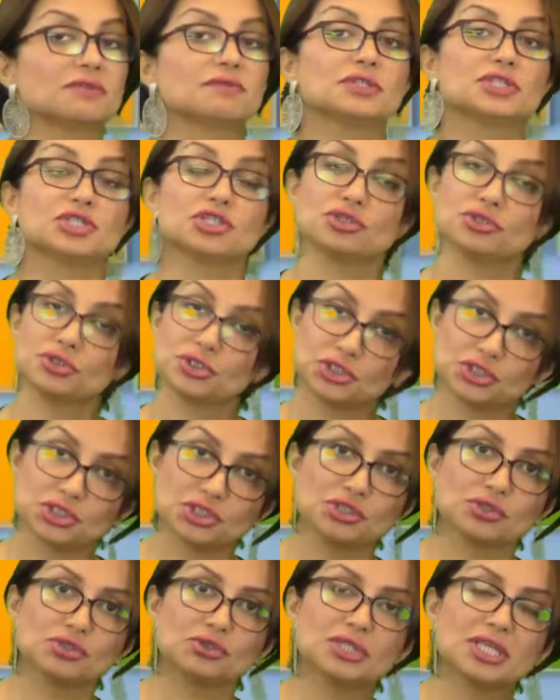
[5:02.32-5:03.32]
which you
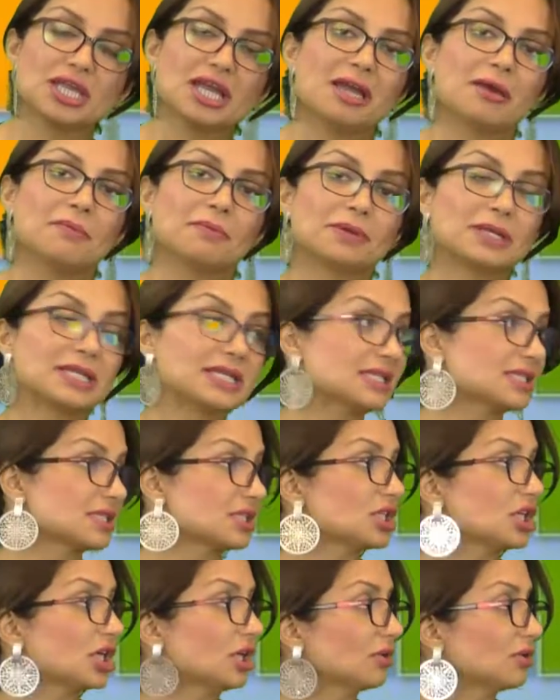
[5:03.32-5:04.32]
should, please
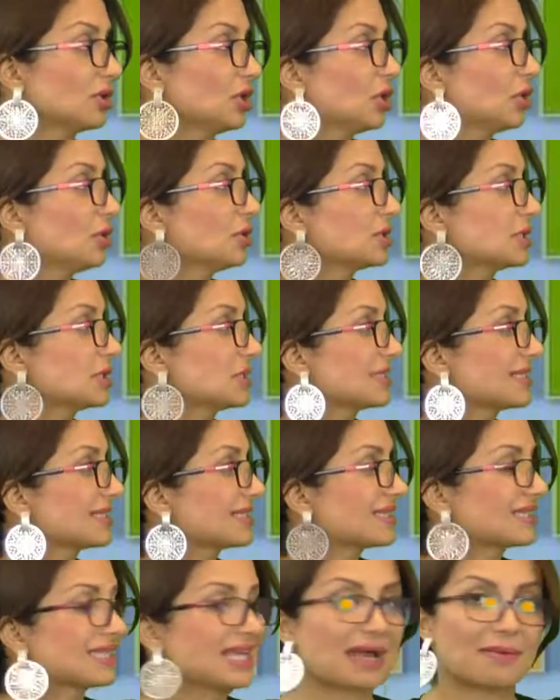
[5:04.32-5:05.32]
download the
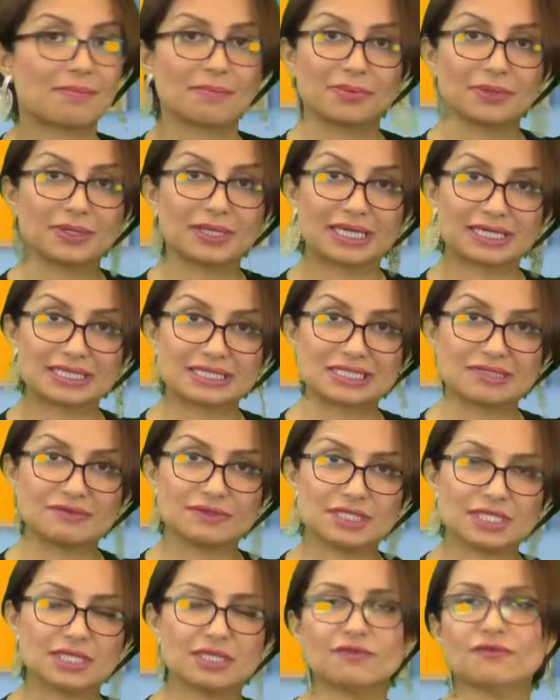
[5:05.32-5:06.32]
sample
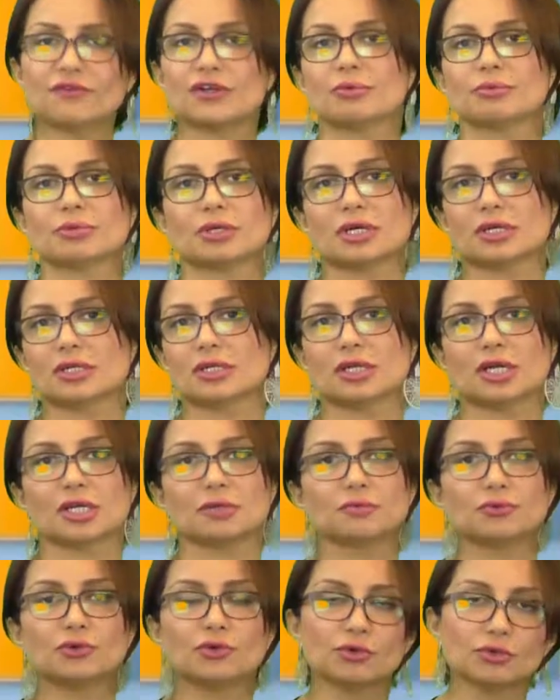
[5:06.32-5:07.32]
activity from your
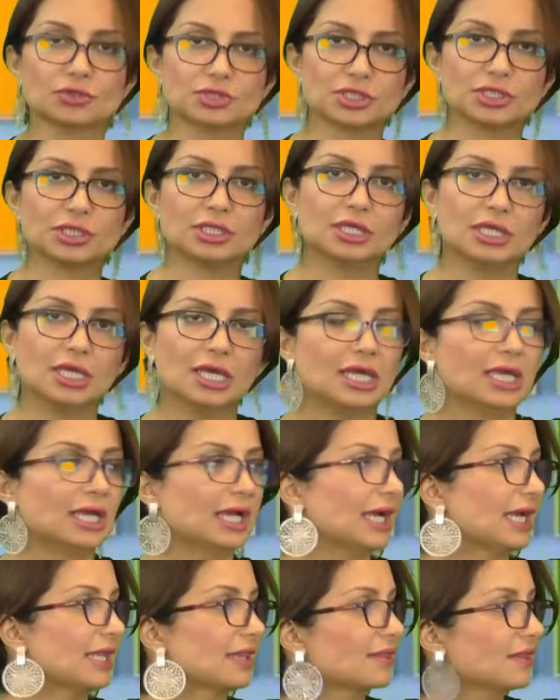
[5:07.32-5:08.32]
online portal,
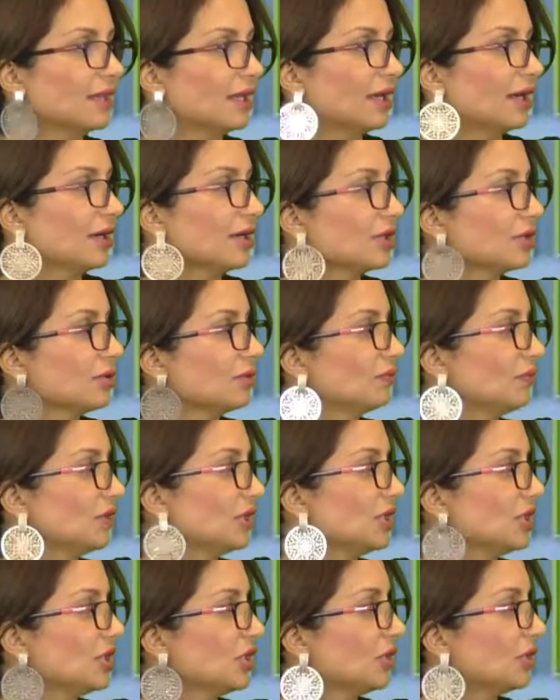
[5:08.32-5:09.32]
and there you
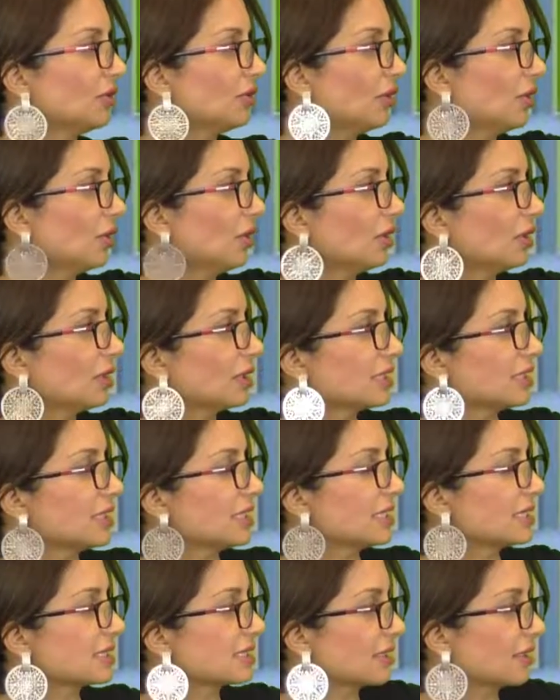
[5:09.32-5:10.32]
will know all
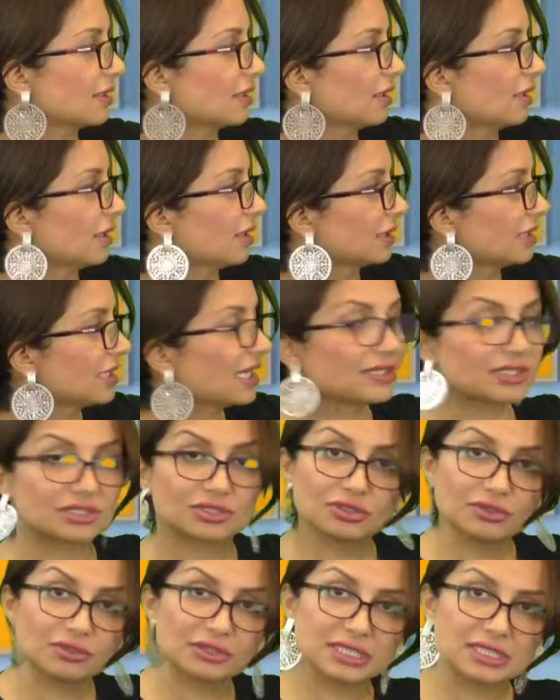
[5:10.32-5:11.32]
these uh,
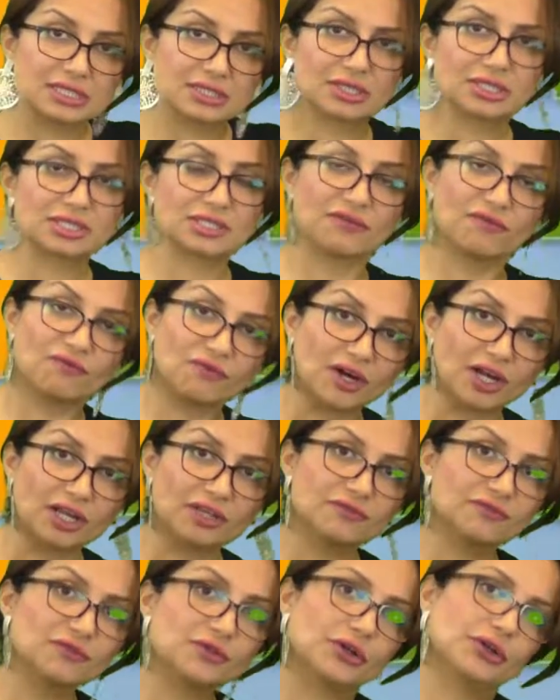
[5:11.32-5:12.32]
categories are
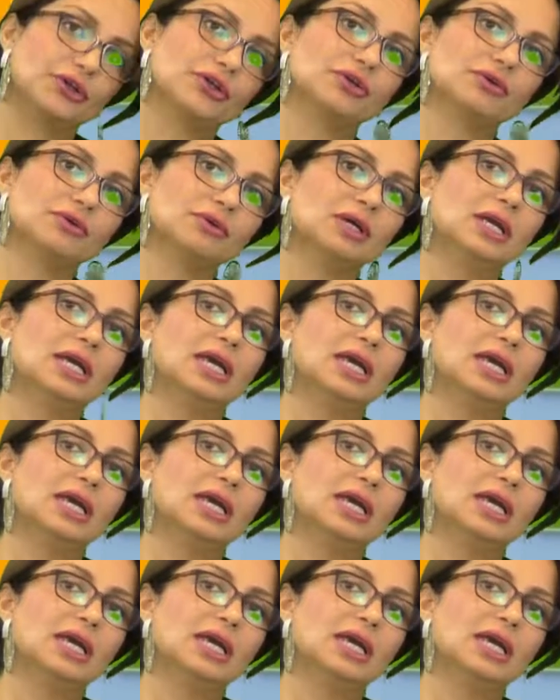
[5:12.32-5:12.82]
defined for you